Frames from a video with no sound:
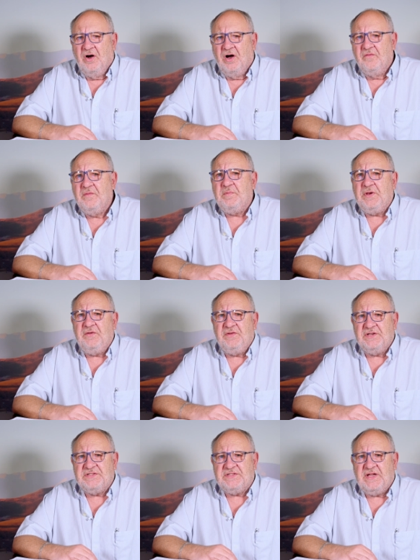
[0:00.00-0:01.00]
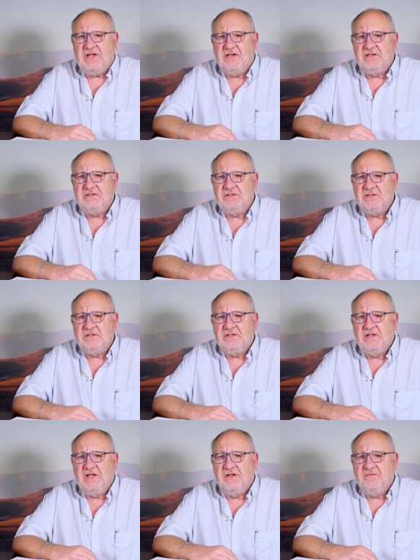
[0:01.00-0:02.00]
On the previous sale,
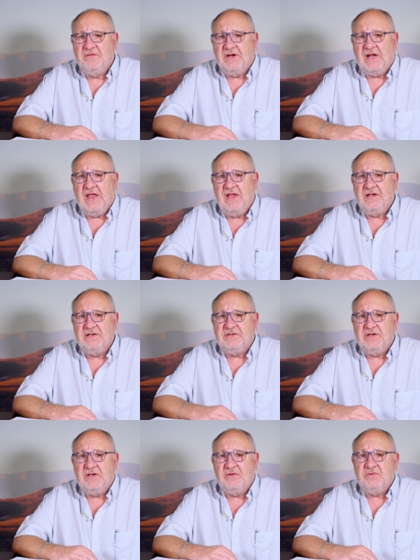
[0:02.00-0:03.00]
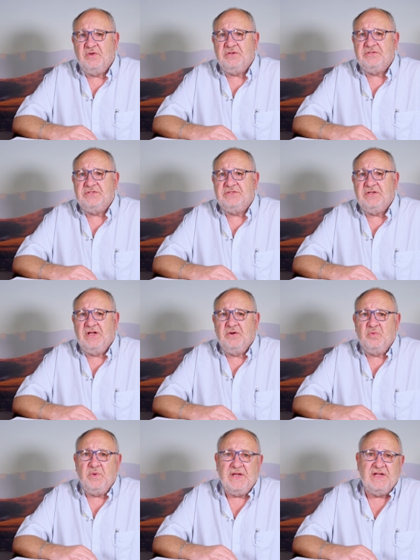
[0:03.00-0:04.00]
the rand
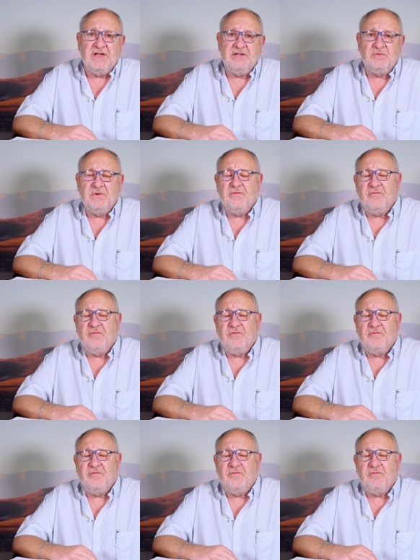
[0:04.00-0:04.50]
weakened with